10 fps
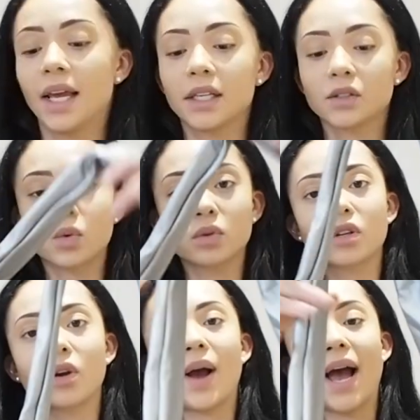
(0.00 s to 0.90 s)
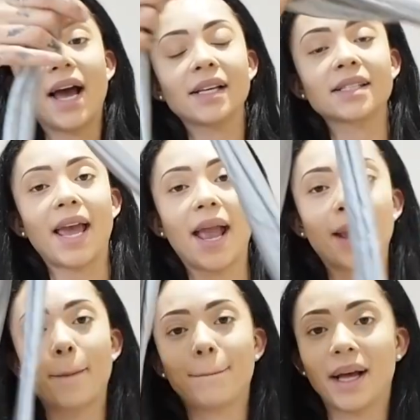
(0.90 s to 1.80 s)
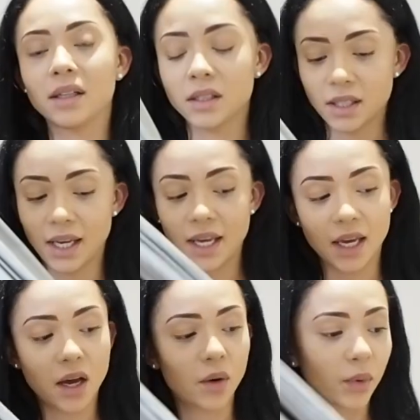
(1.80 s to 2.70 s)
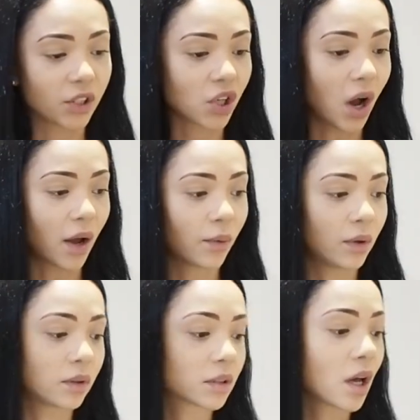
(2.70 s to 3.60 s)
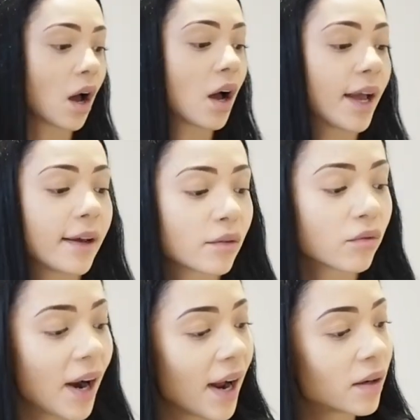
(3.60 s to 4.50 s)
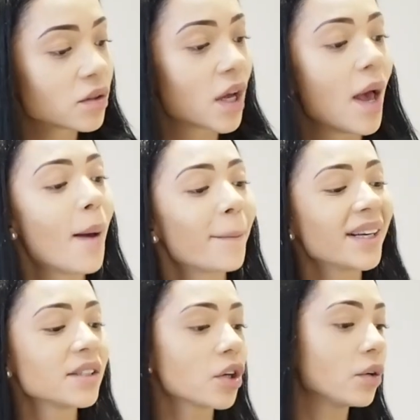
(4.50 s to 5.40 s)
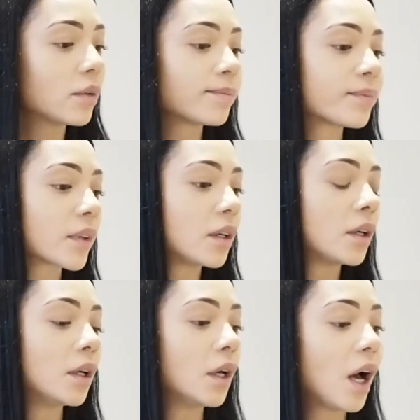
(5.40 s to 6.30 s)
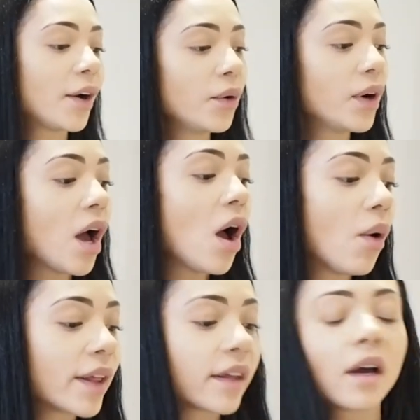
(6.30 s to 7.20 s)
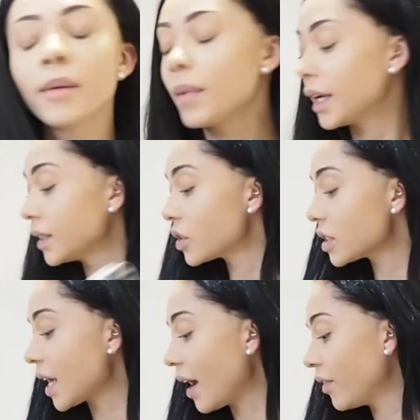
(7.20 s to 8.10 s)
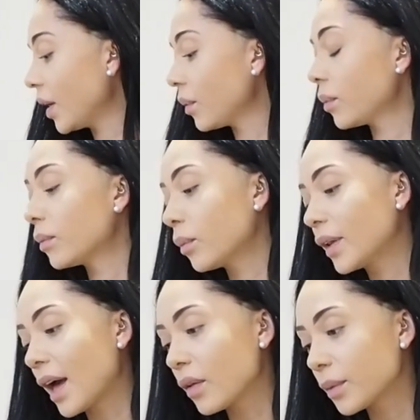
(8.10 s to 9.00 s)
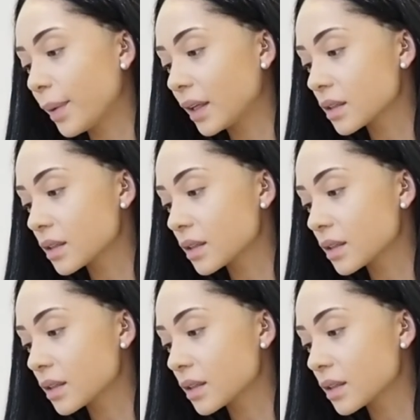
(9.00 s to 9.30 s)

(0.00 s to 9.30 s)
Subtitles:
It also has a belt here, which I will tie around, but I don't know. I think I might just have it without the belt